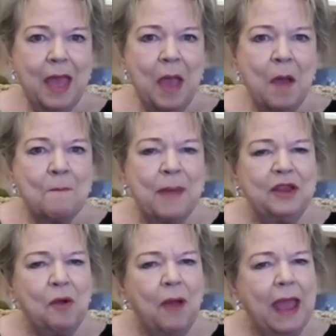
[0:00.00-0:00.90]
But, you
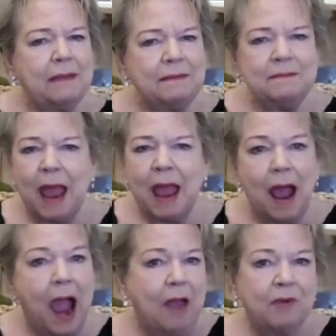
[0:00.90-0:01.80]
know, I
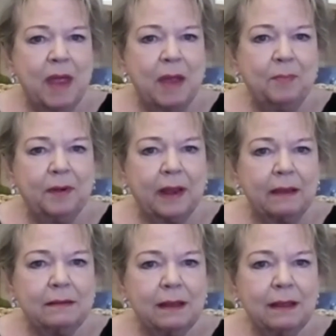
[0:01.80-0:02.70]
remembered it.
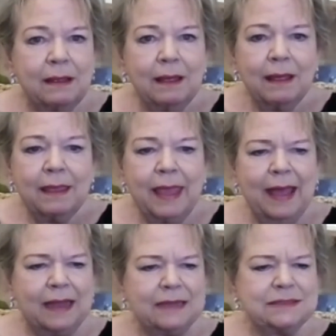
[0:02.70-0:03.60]

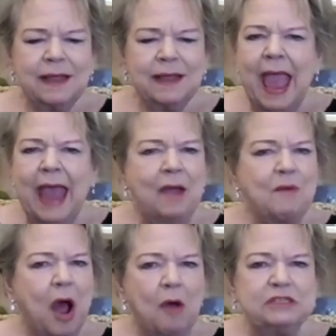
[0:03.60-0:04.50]
Yes. And I will
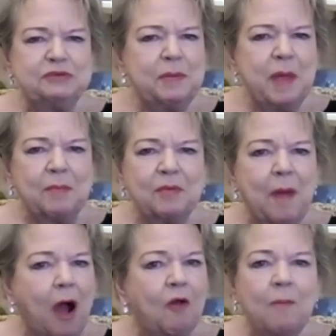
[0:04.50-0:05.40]
always remember
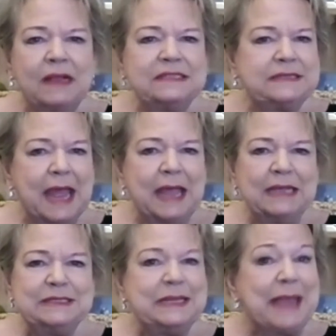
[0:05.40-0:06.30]
all my stays
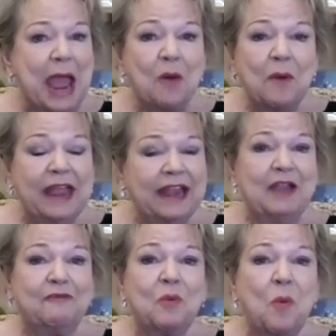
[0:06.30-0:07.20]
now in Everett,
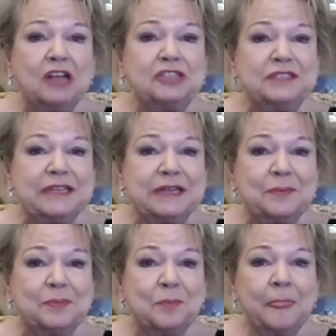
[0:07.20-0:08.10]
Washington.
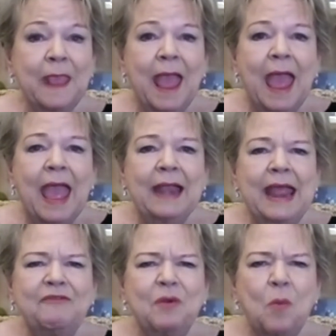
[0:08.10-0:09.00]
And
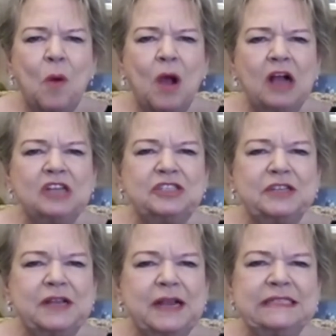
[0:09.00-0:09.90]
Everett, Washington is
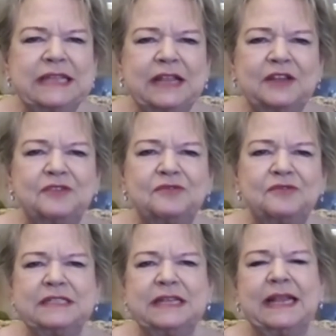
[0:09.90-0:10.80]
interesting.
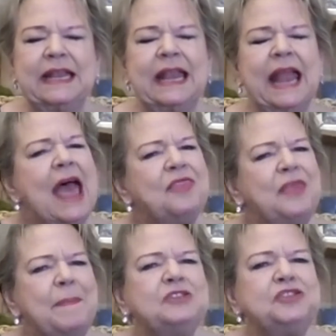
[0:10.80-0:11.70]
Think about your
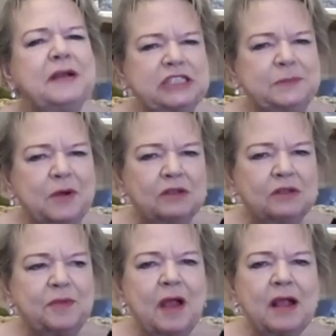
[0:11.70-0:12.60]
customer also. When we talk
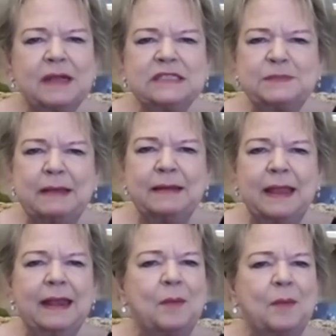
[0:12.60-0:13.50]
about spending
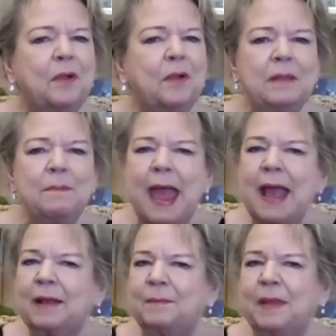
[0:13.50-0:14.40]
and pulling back
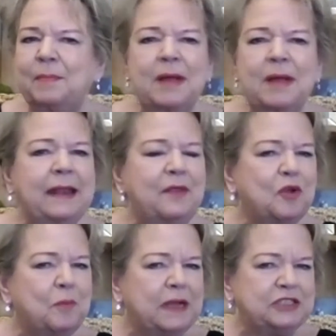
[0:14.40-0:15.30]
and people cutting their
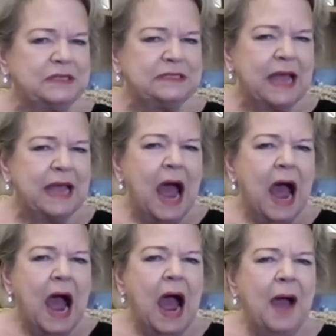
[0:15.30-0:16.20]
budgets,
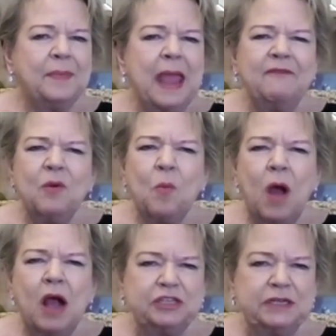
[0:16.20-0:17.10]
Everett,
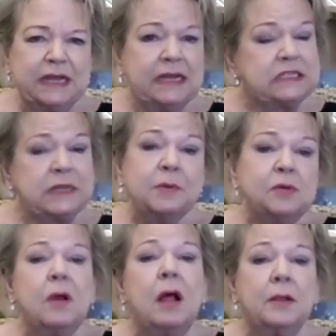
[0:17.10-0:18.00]
Washington is a
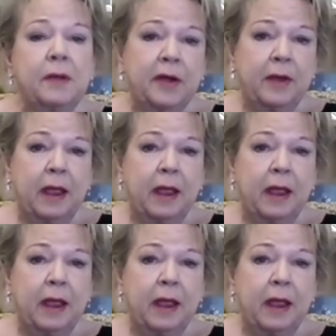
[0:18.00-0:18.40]
blue-collar area,